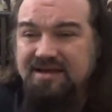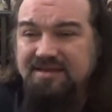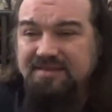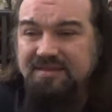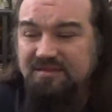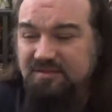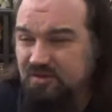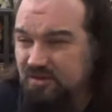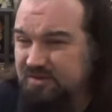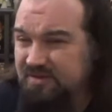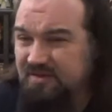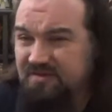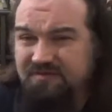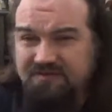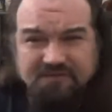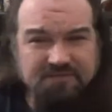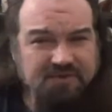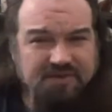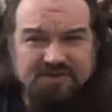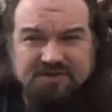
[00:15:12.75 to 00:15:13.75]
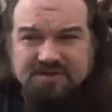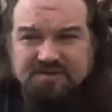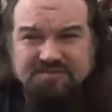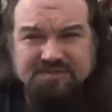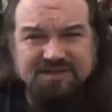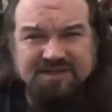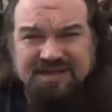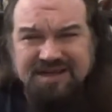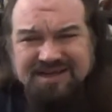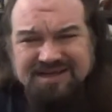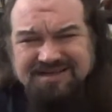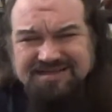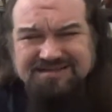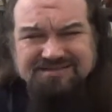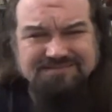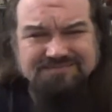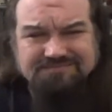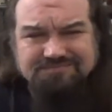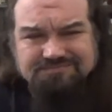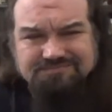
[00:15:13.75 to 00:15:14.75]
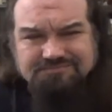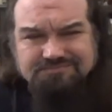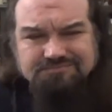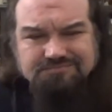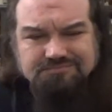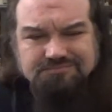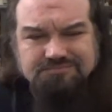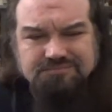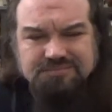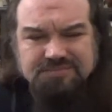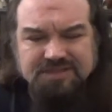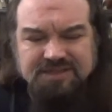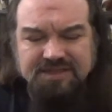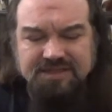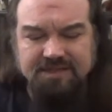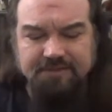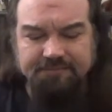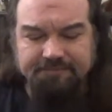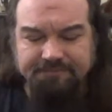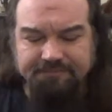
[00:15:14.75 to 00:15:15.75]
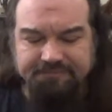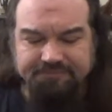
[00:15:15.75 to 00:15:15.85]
The look is familiar, but not. Yeah,